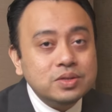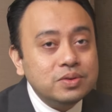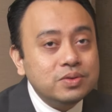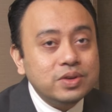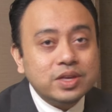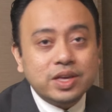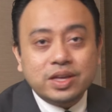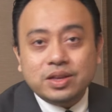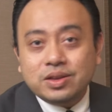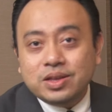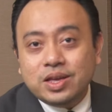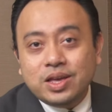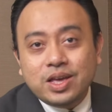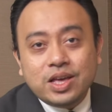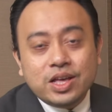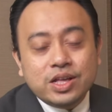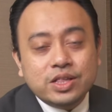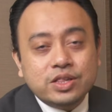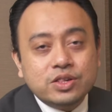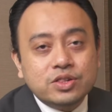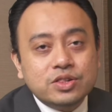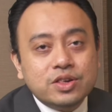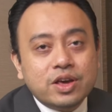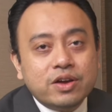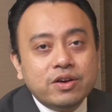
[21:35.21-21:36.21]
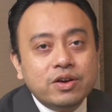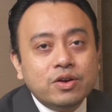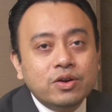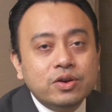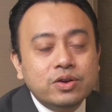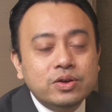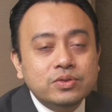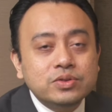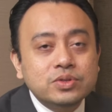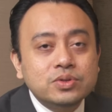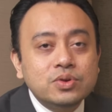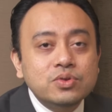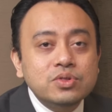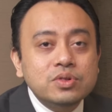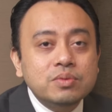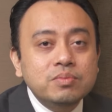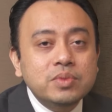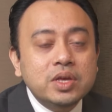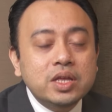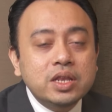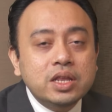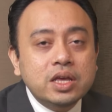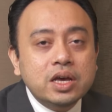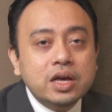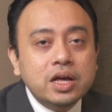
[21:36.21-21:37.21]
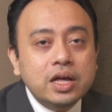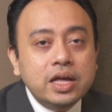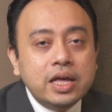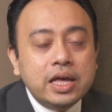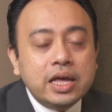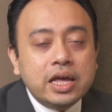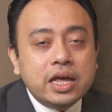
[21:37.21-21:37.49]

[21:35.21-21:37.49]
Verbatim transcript: You can just share it on our social media.